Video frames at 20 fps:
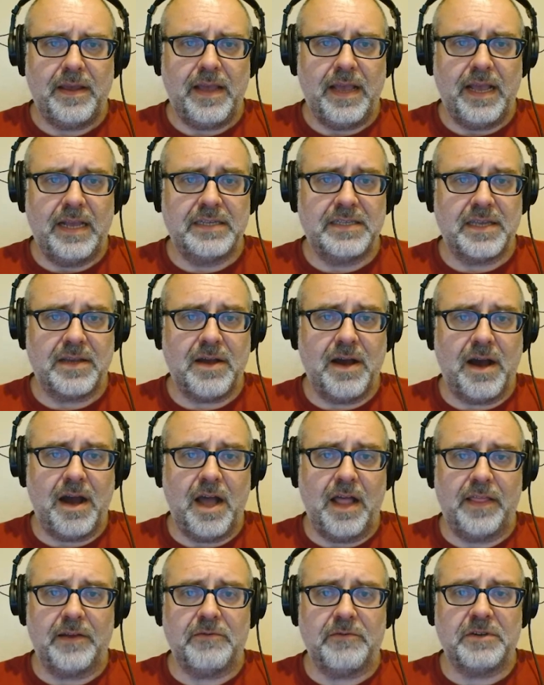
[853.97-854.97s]
As the
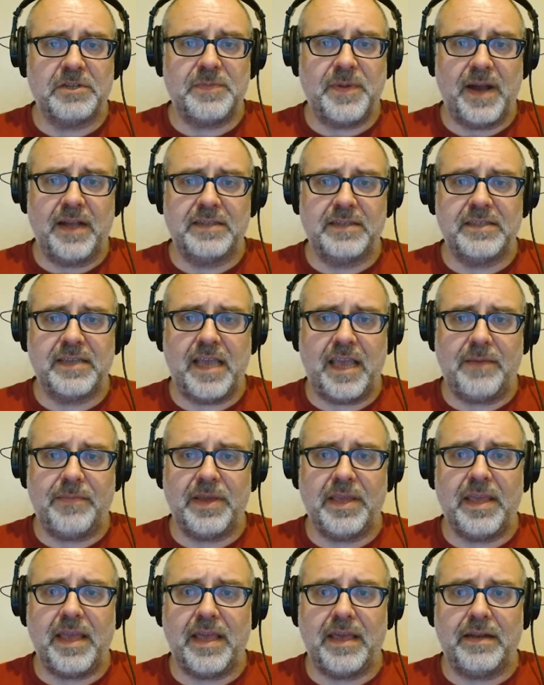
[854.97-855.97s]
call and response came
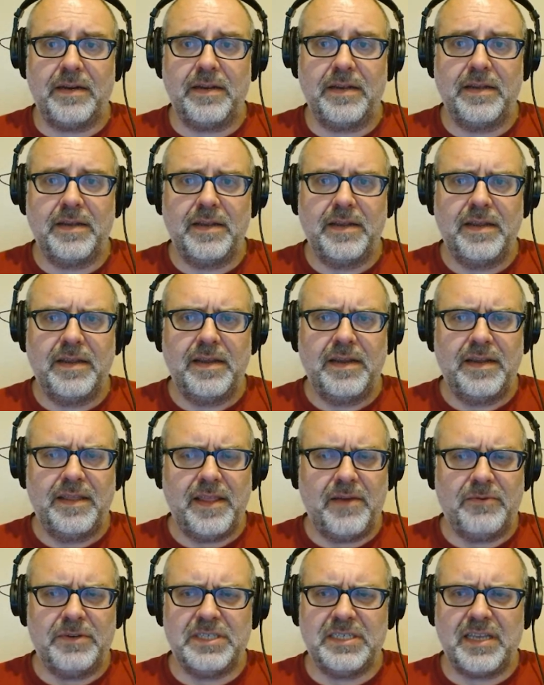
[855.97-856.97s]
again,
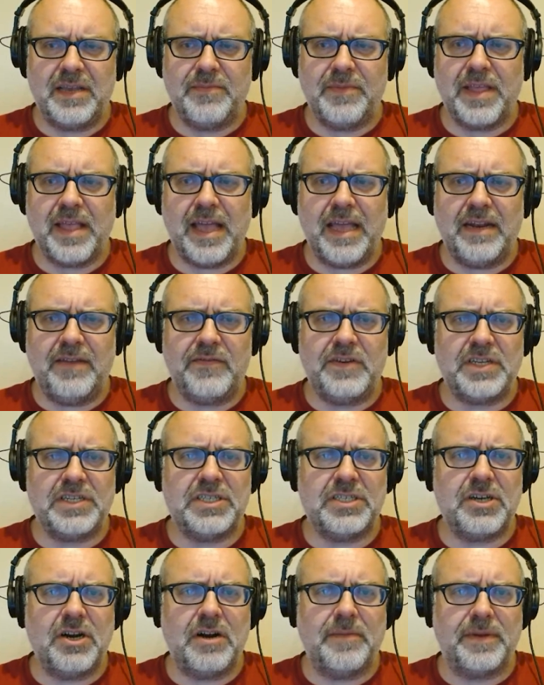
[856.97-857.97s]
there was some kind of
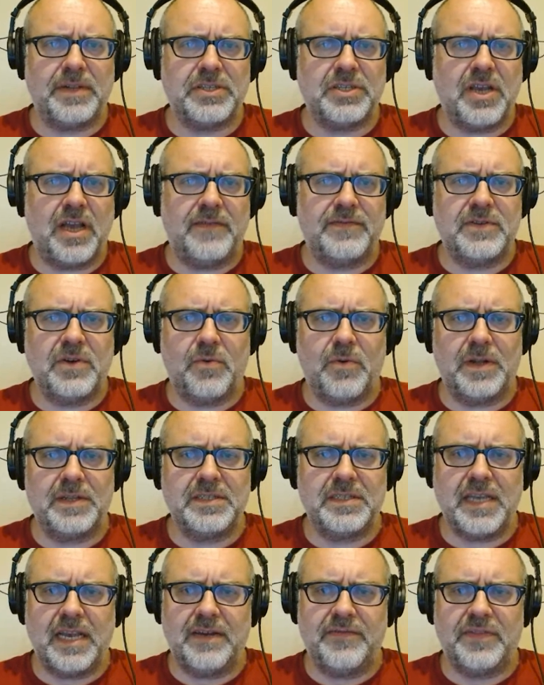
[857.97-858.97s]
disturbance off to
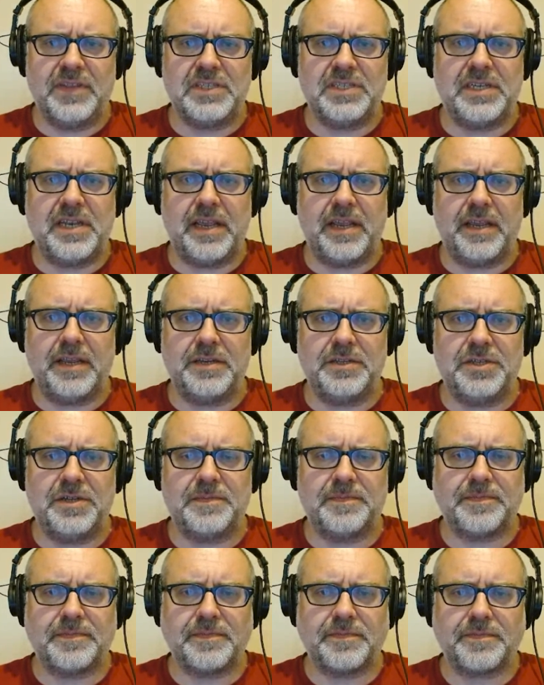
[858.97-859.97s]
one side of the
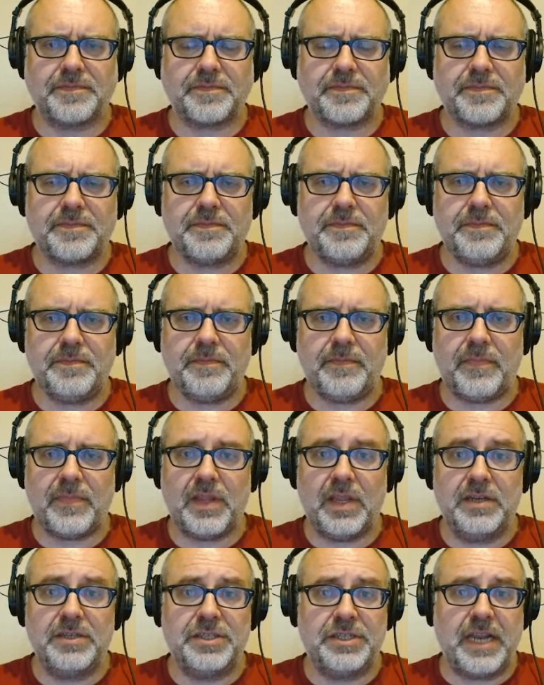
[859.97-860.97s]
stage.
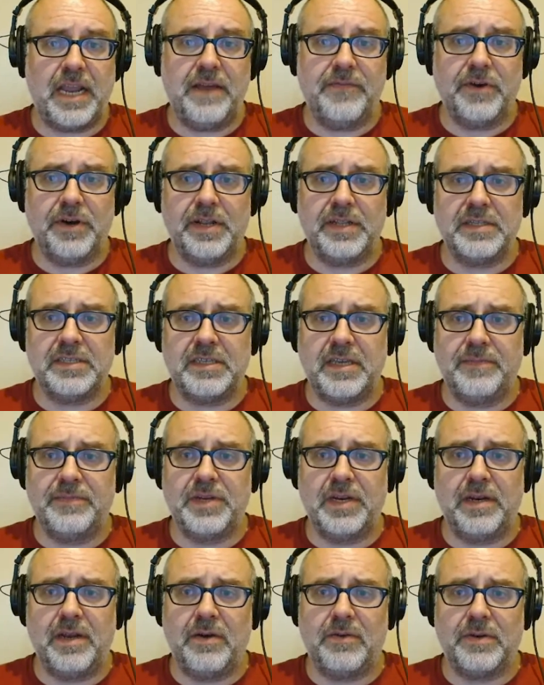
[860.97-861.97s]
Shaver didn't seem
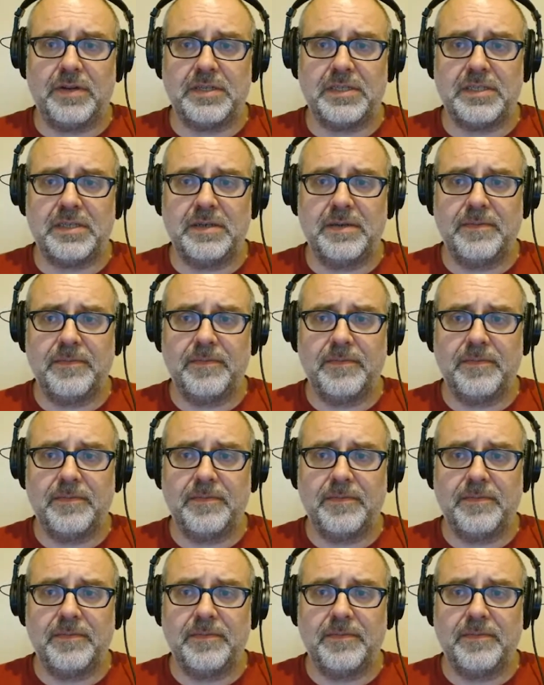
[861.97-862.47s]
to notice.